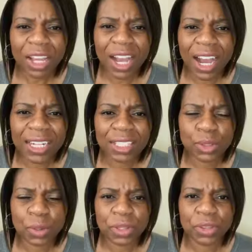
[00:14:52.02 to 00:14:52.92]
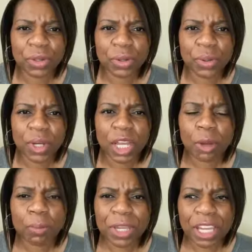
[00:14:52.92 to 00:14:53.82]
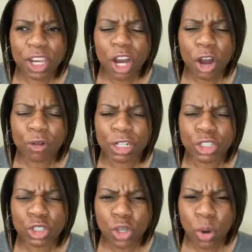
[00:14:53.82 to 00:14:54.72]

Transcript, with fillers: God is with you. Be encouraged.